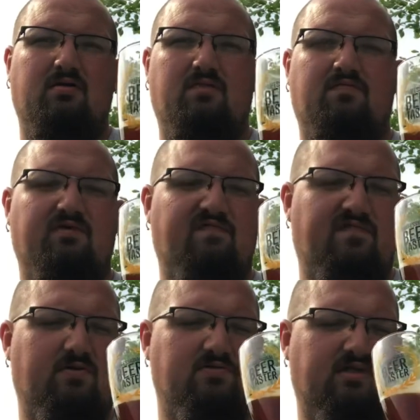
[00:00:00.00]
if you like
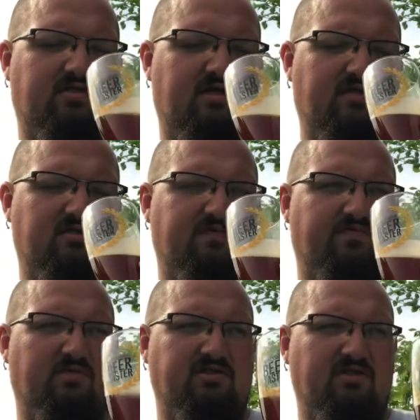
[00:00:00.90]
videos like this, if you
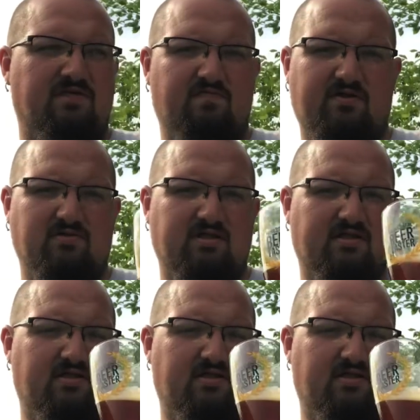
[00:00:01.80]
want to see other videos like